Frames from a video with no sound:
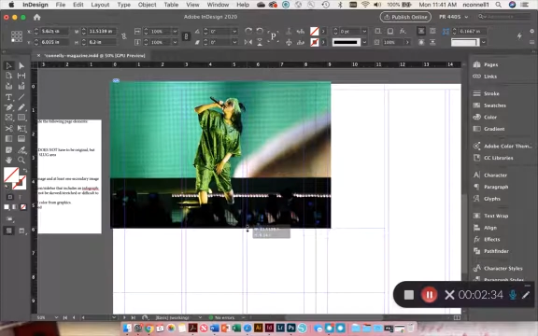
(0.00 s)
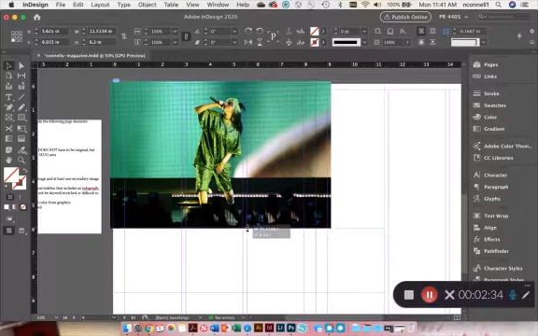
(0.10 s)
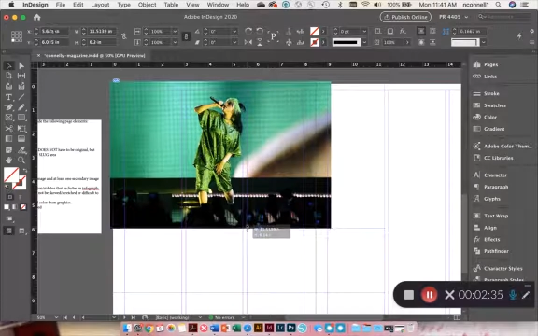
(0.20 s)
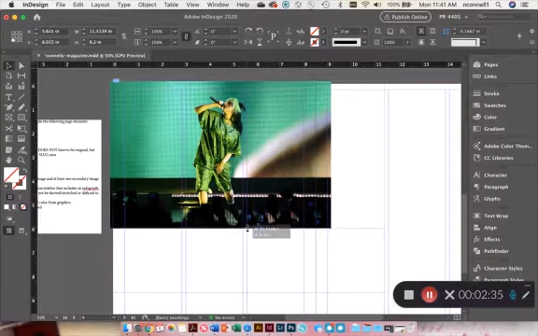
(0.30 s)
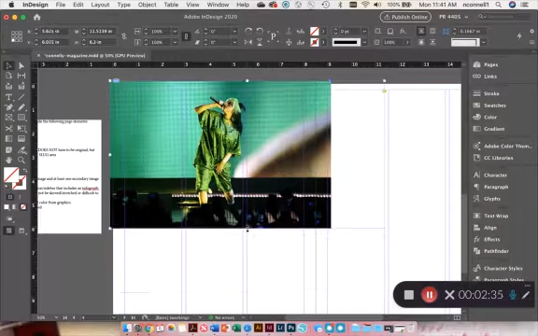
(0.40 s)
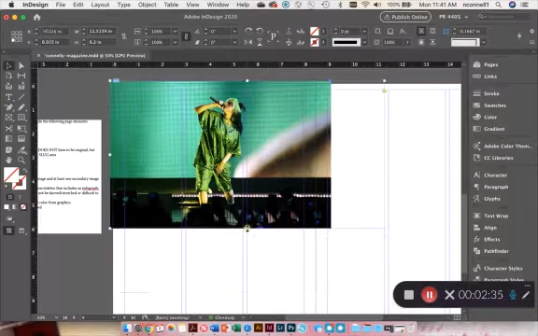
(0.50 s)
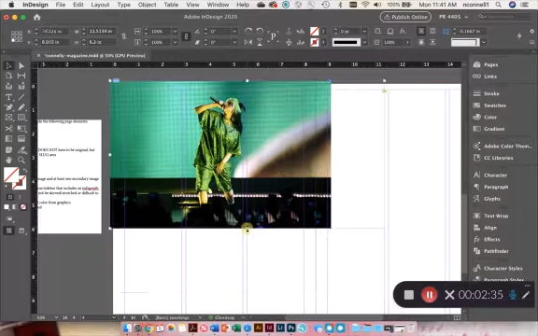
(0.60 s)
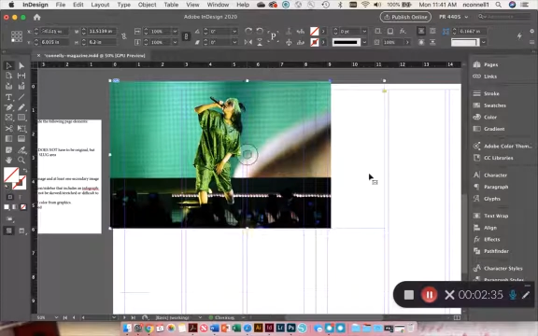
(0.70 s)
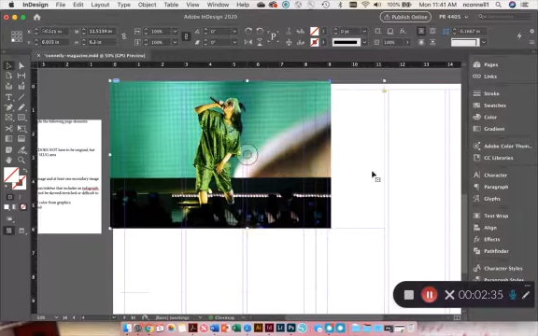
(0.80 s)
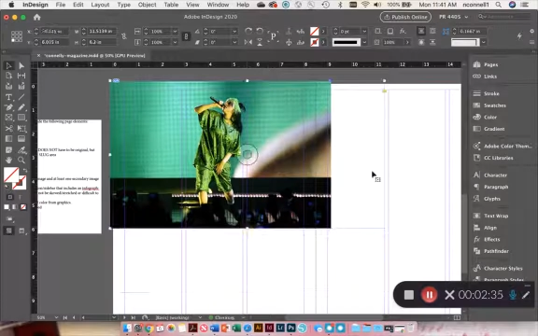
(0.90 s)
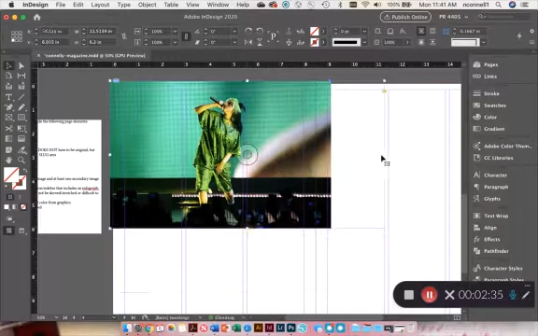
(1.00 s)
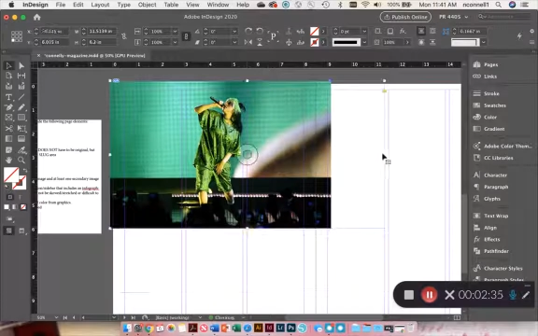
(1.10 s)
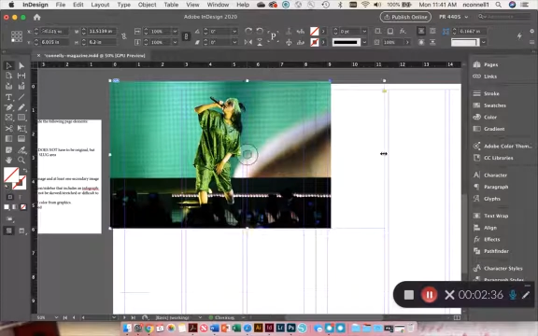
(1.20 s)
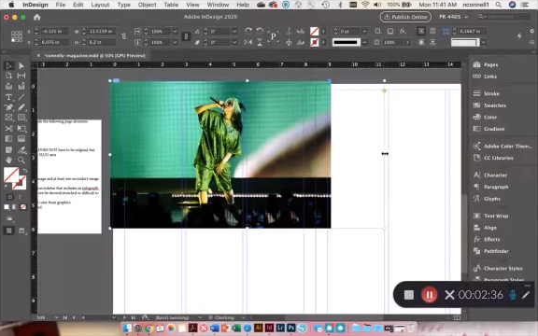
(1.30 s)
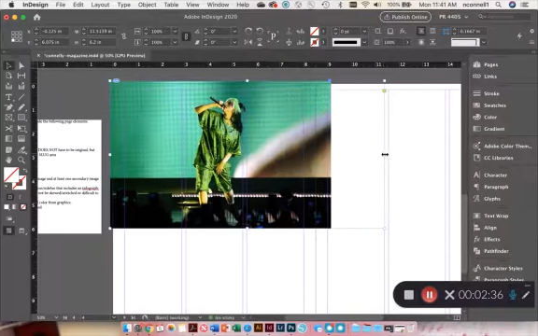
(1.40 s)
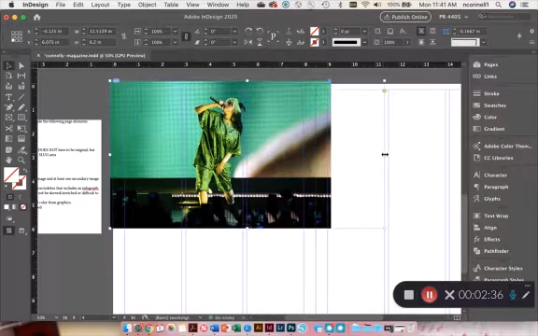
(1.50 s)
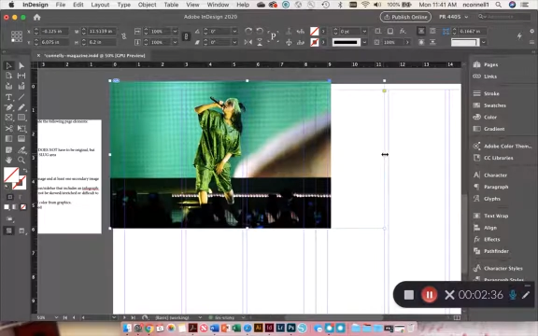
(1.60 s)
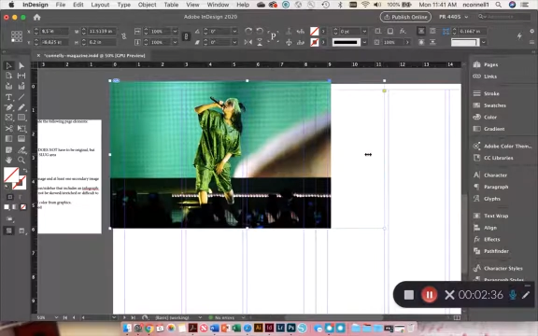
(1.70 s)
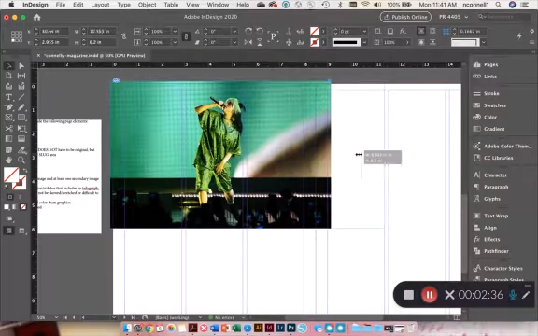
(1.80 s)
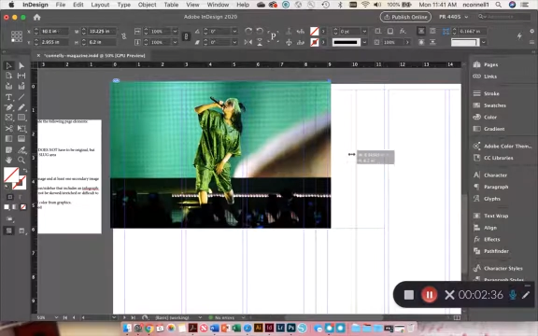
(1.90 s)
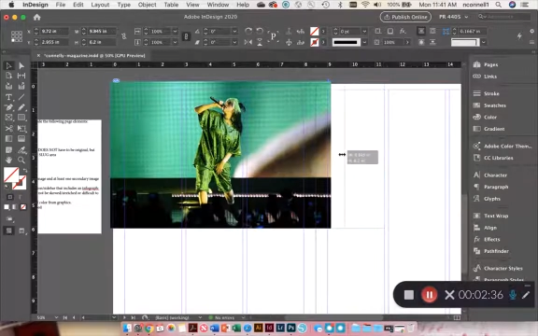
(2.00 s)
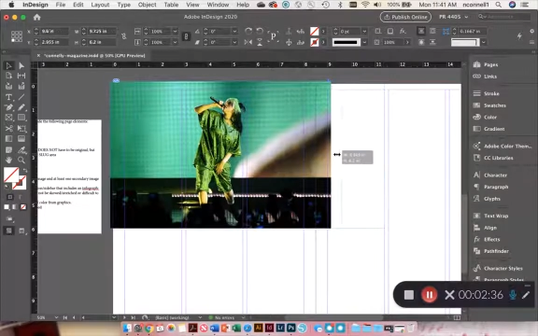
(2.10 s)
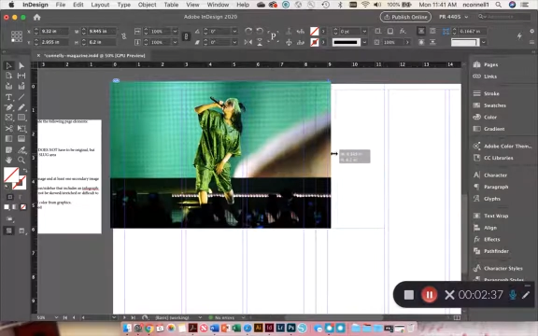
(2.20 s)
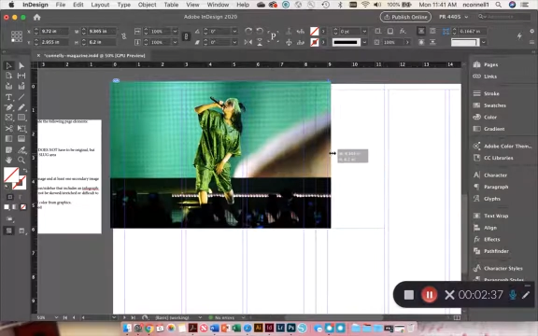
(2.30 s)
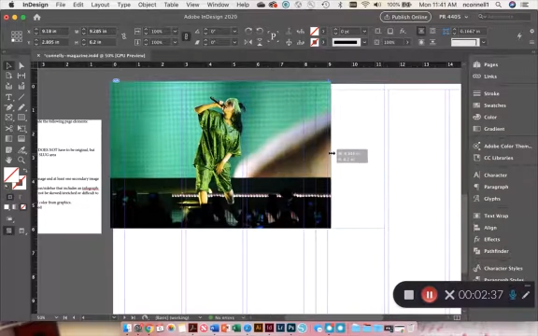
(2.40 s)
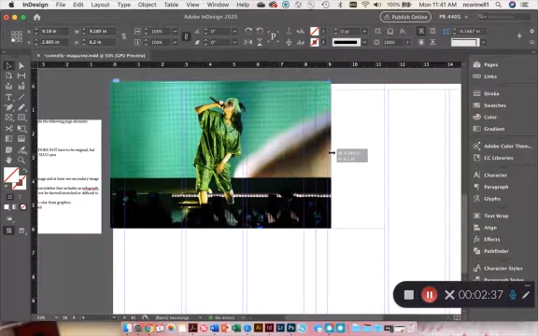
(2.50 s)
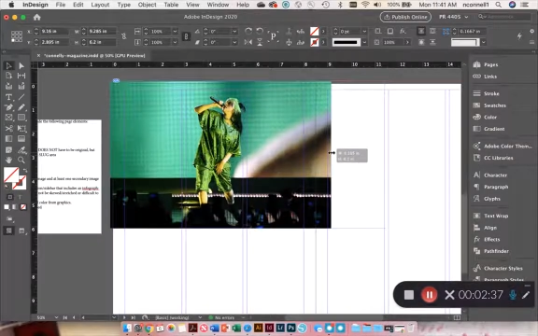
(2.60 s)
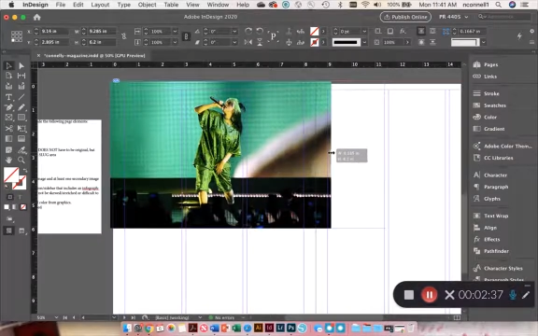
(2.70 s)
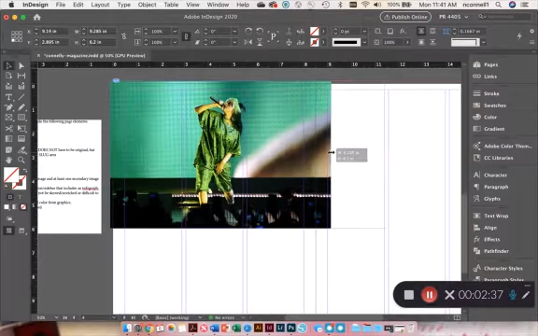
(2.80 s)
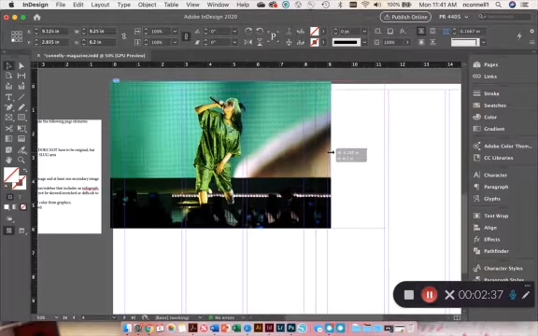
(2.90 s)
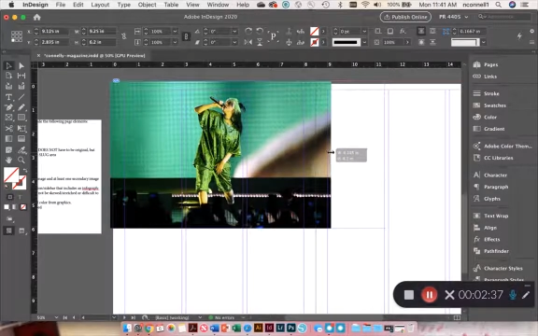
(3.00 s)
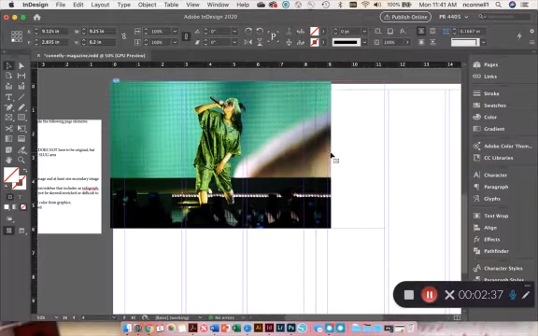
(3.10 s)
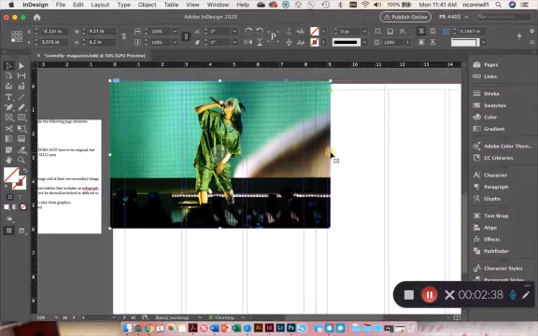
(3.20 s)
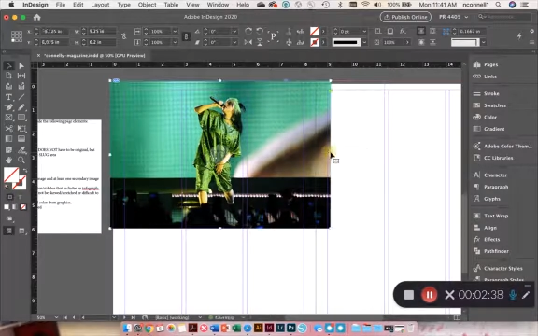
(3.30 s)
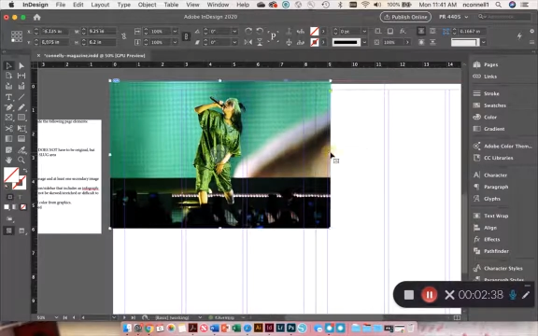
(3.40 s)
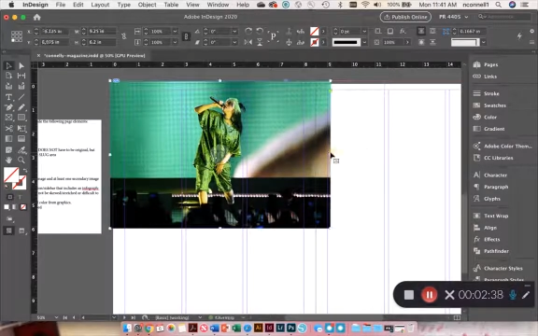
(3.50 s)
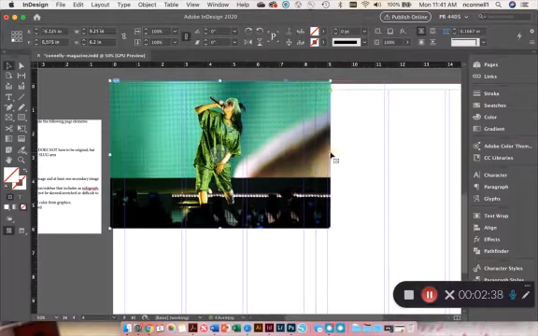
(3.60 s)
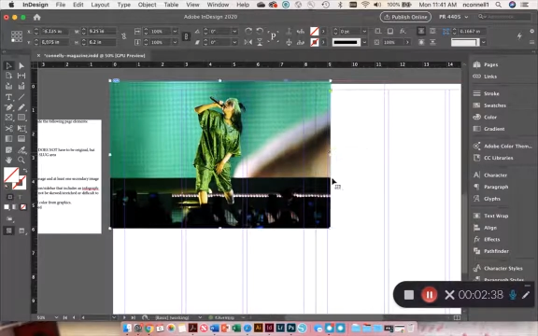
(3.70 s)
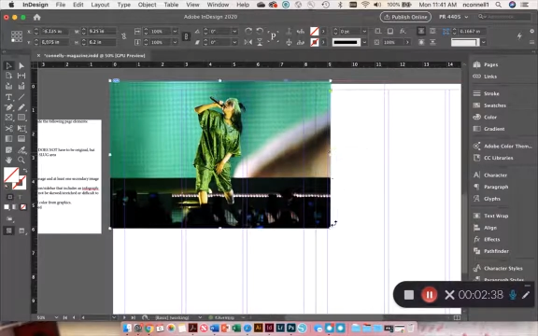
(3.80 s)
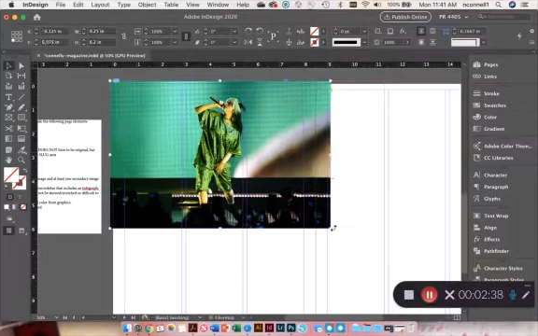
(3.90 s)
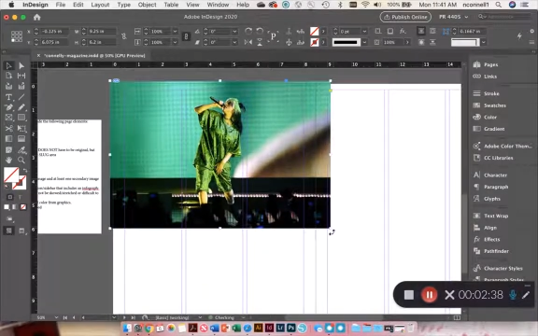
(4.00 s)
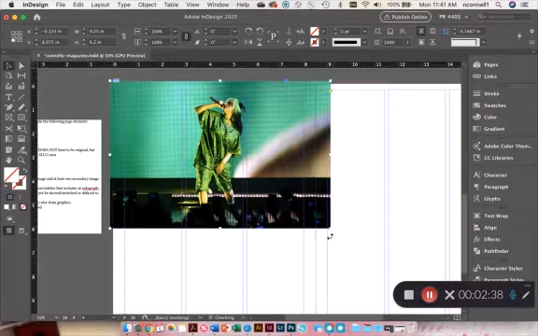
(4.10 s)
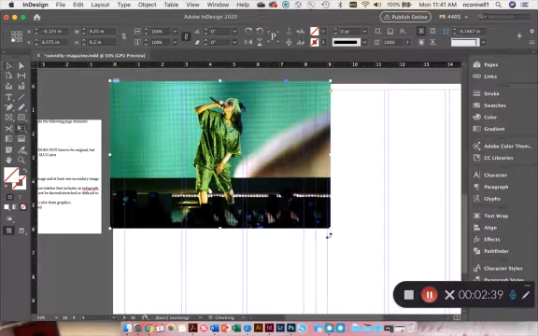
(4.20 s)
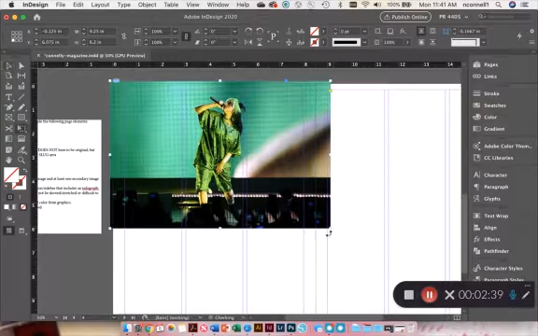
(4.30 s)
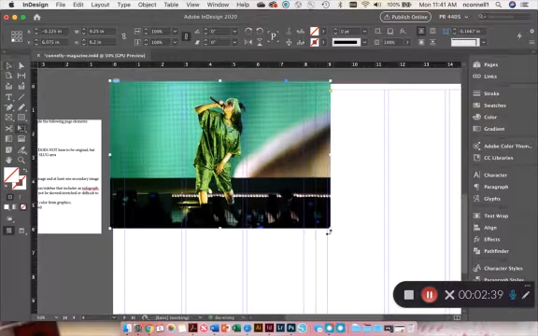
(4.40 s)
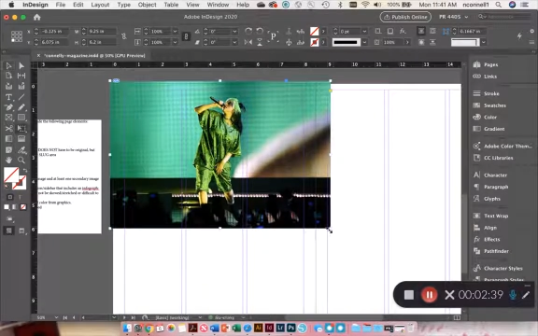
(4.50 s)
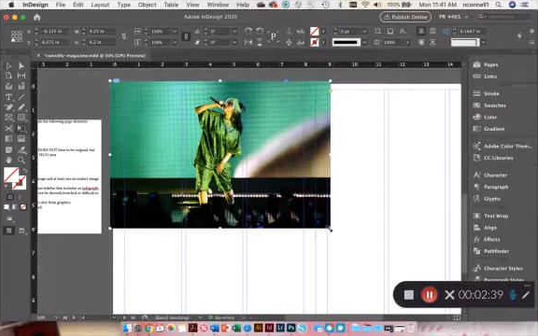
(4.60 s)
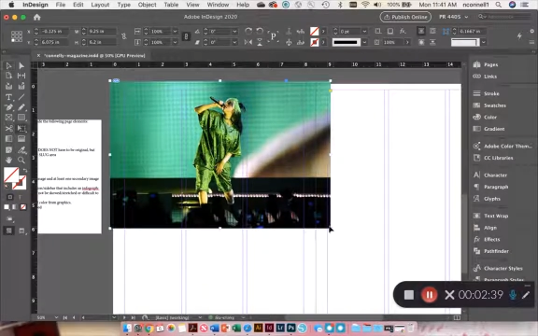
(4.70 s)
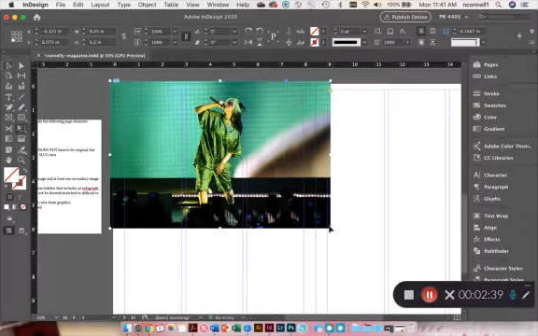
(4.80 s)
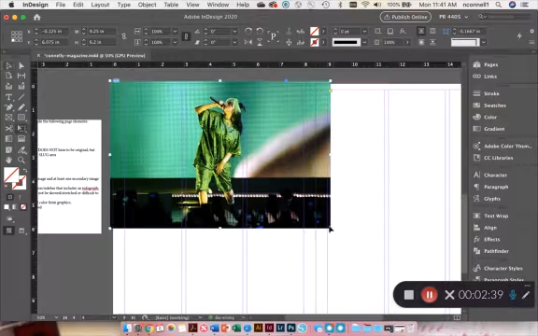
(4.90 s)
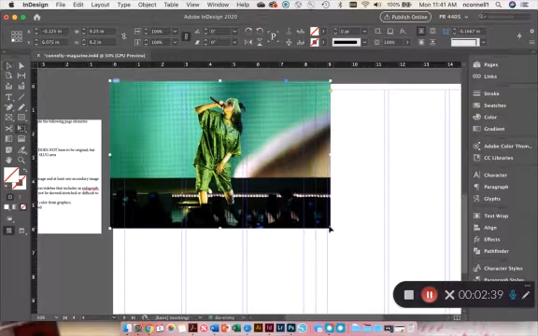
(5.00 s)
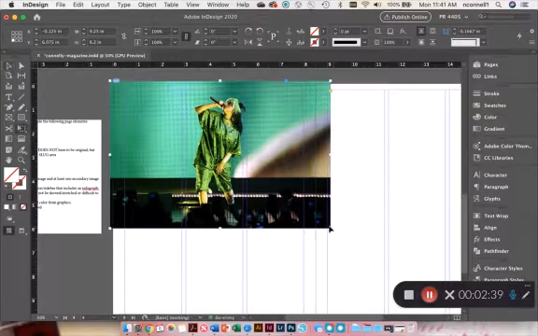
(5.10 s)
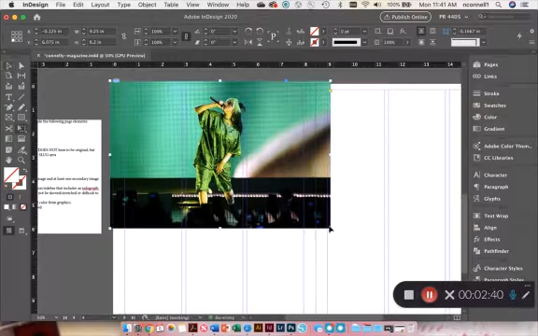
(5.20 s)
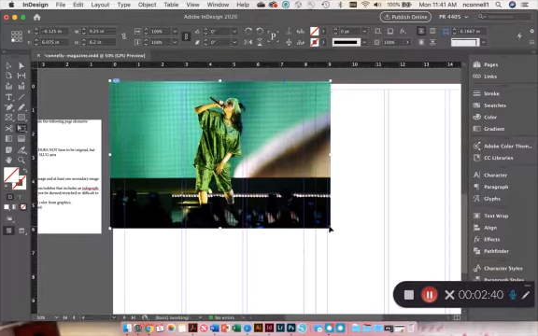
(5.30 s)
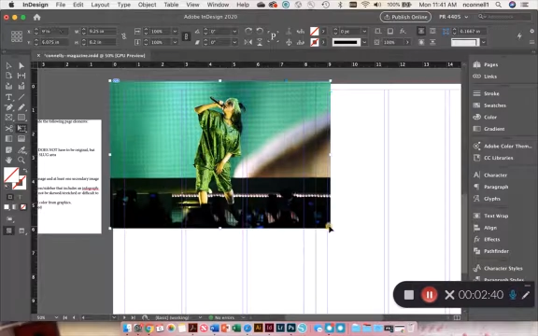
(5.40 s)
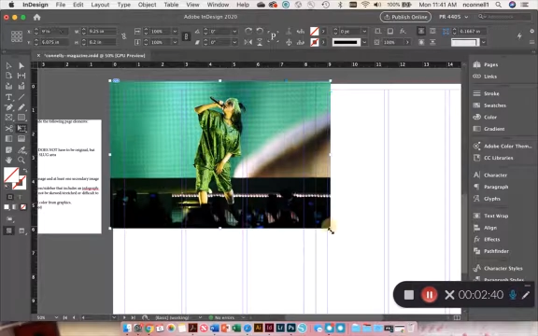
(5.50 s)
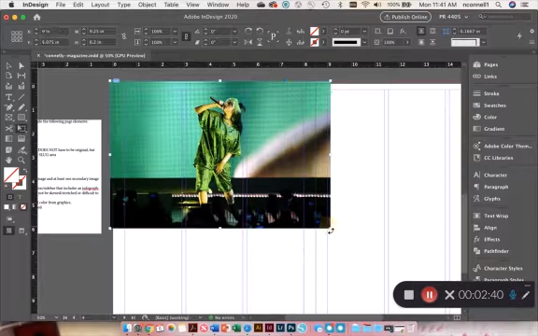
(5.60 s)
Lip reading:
(no speaker visible)